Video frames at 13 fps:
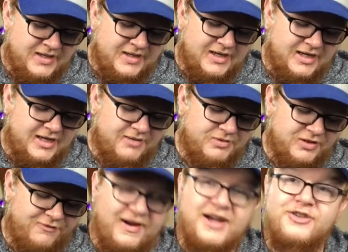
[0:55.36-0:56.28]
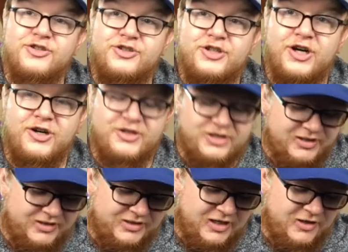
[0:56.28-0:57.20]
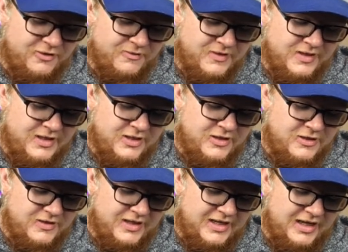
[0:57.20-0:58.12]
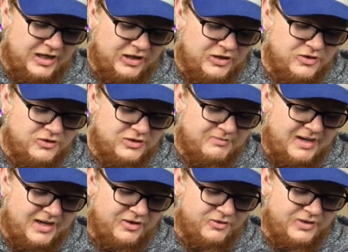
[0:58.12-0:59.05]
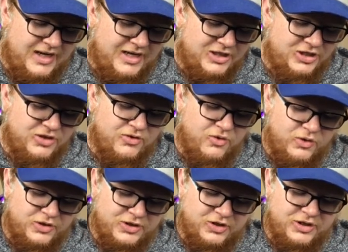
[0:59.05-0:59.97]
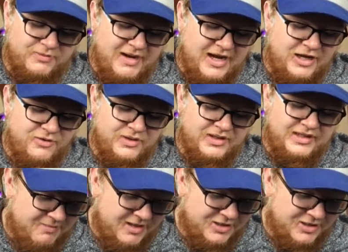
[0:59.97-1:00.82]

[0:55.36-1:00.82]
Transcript: to find your church. And so you can hit Use My Location or search manually.